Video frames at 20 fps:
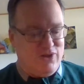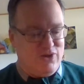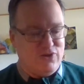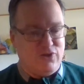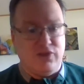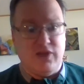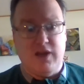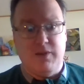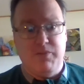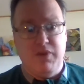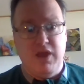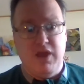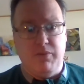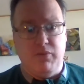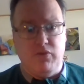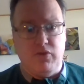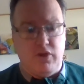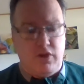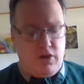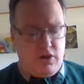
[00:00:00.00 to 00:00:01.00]
There's a lot of
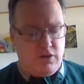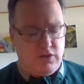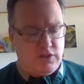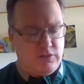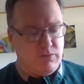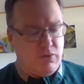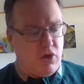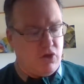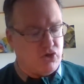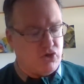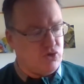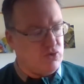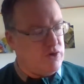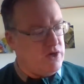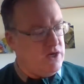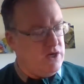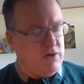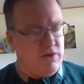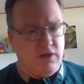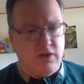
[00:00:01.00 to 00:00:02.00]
paper there. Small
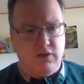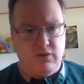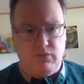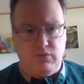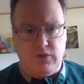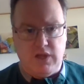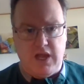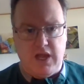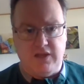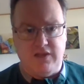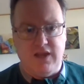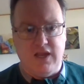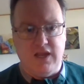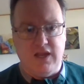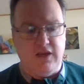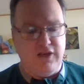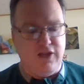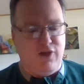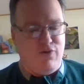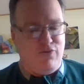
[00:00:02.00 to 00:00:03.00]
tree got
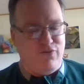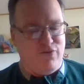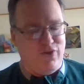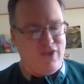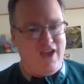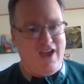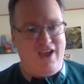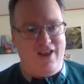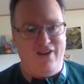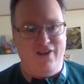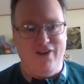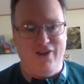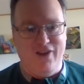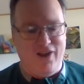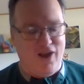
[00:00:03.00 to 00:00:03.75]
taken down for that.